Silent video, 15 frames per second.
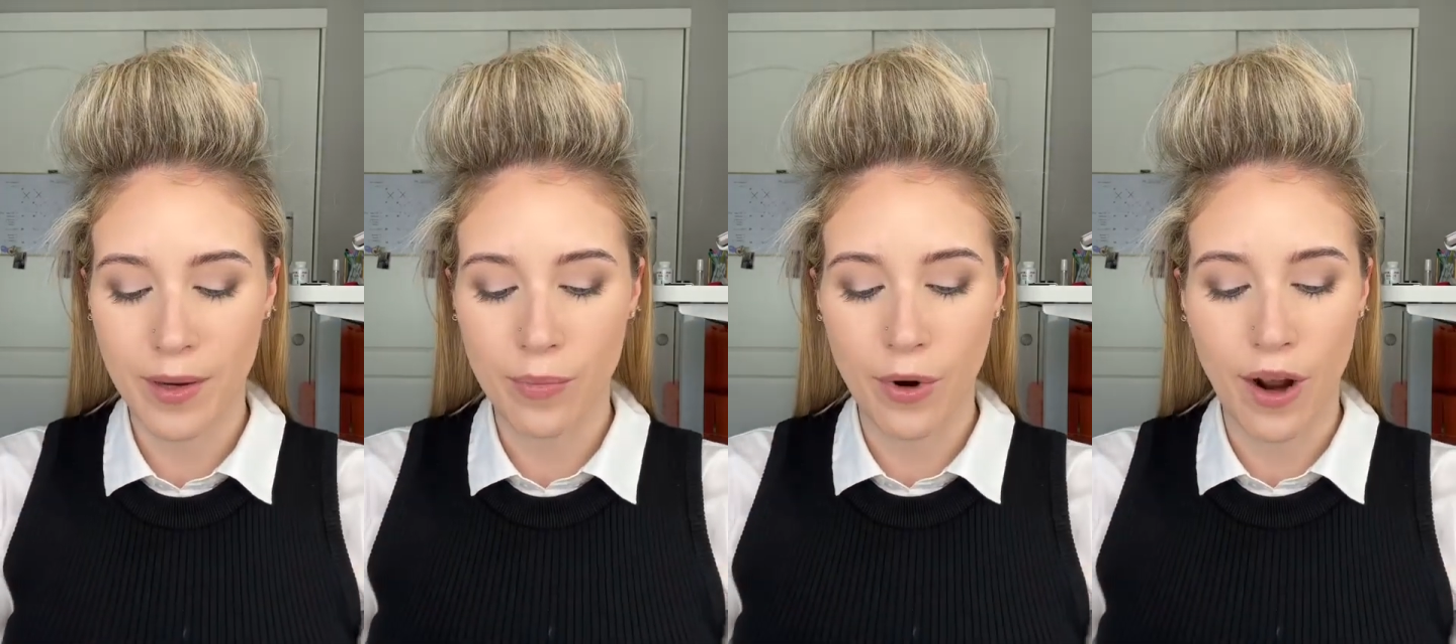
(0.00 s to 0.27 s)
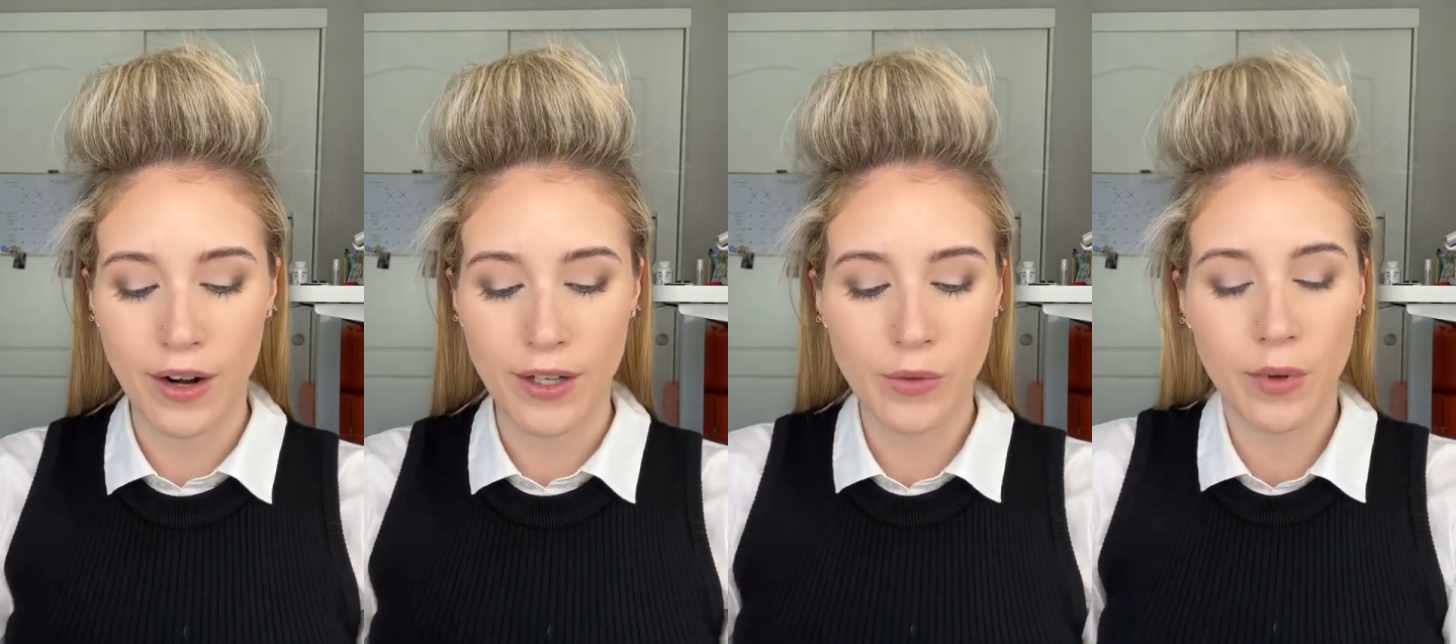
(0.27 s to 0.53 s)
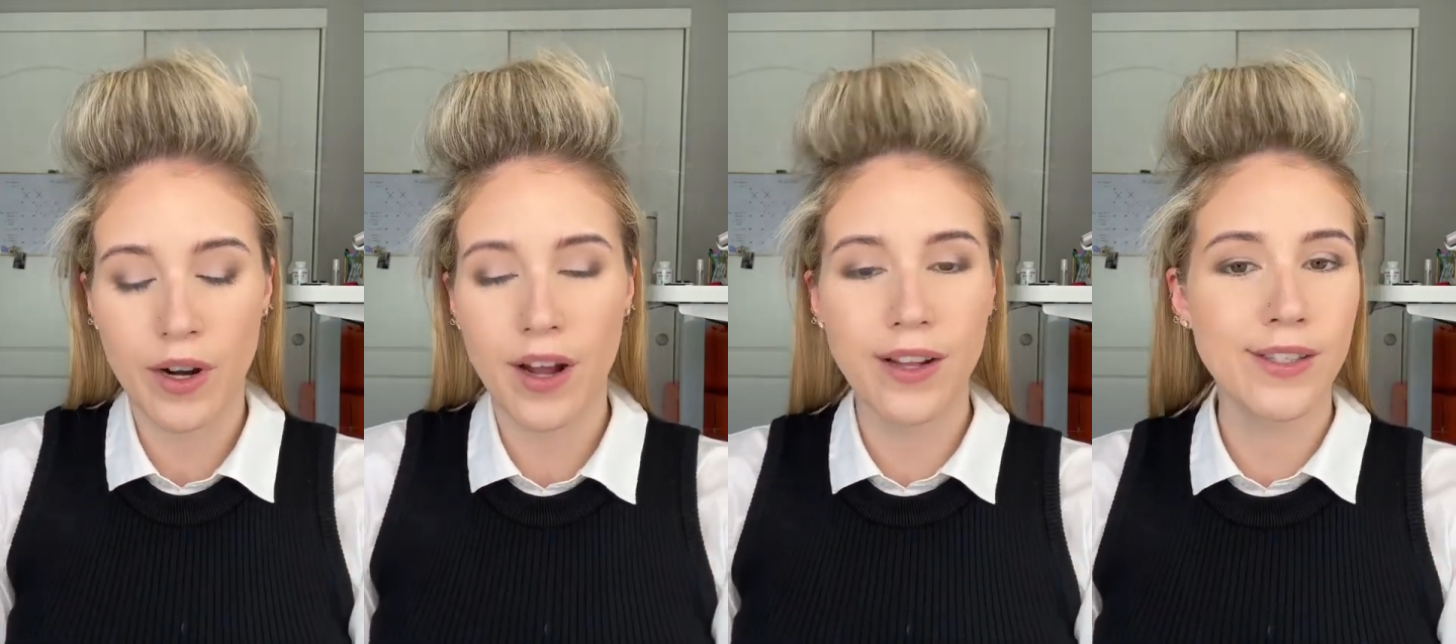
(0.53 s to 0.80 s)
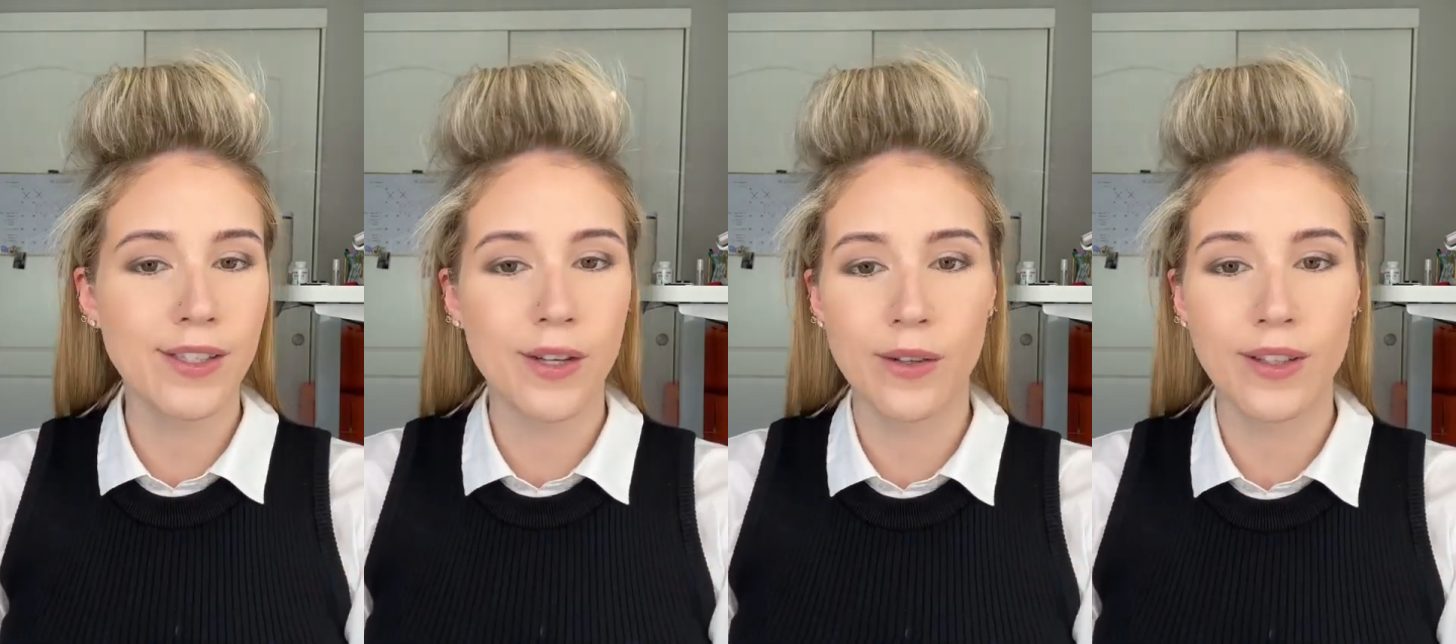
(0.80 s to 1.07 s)
product went on,
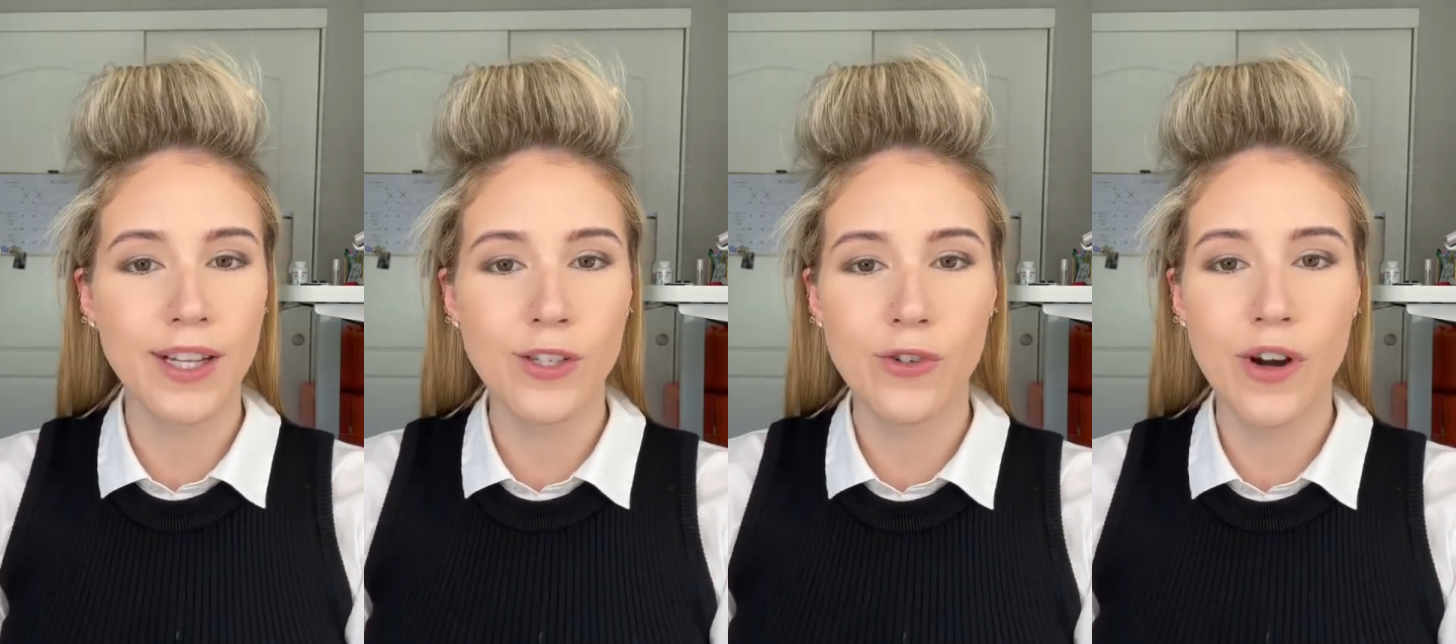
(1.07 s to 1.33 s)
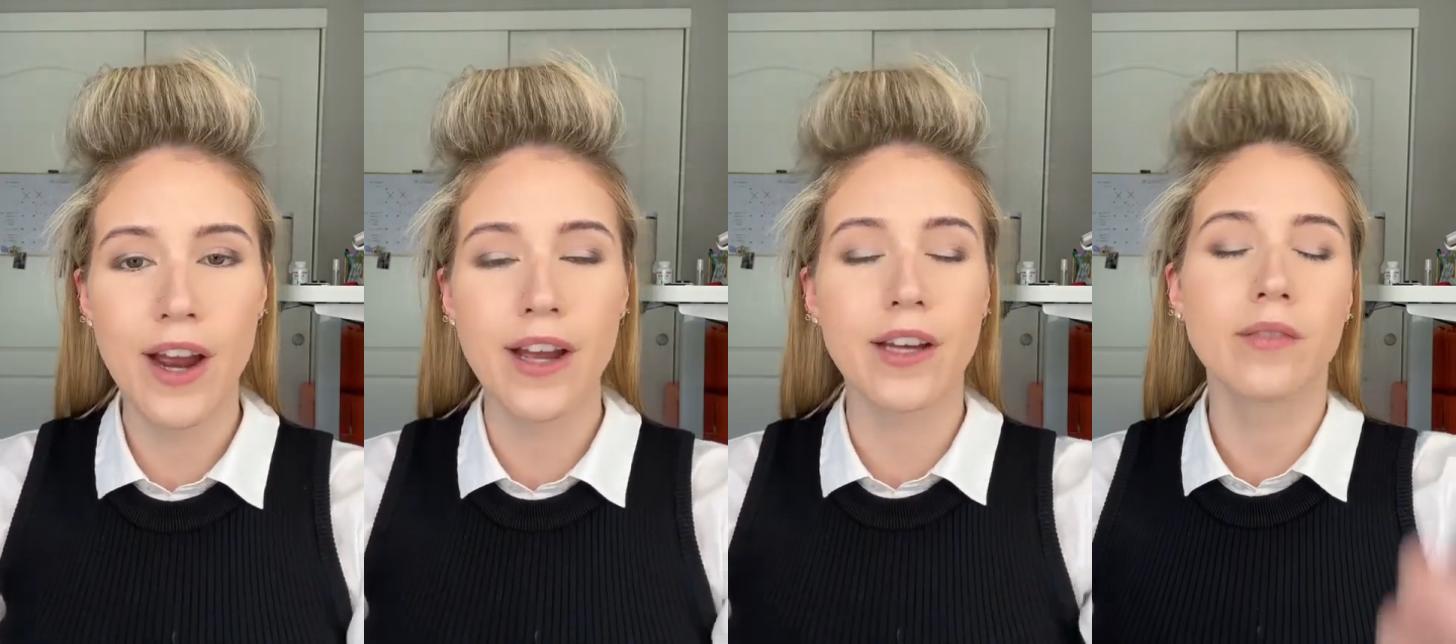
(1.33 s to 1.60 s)
so let's try it.